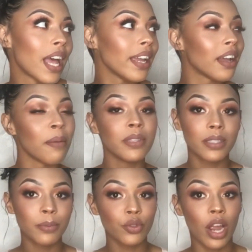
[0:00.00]
like, comment,
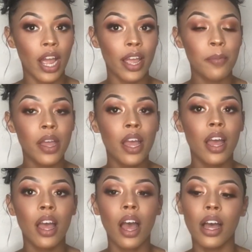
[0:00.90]
subscribe.
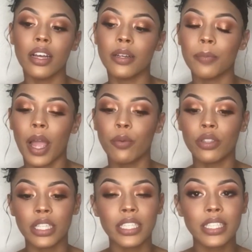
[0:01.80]
I
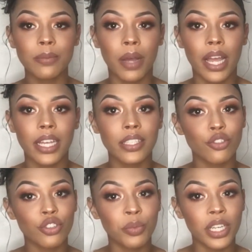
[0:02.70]
will list my
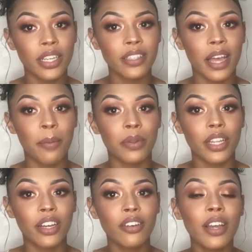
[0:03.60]
social media down
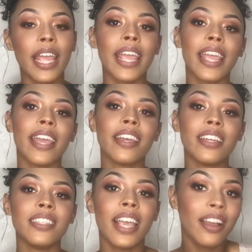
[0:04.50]
below.
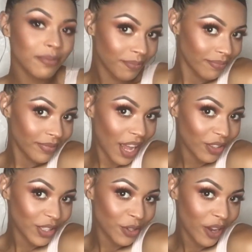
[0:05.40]
And yeah,
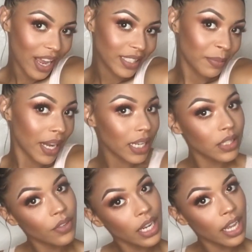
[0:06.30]
I'll see you guys in my
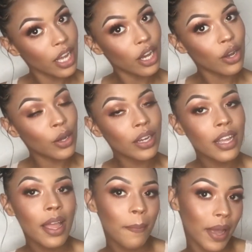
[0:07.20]
next video.
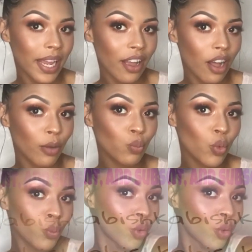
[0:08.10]
Bye y'all.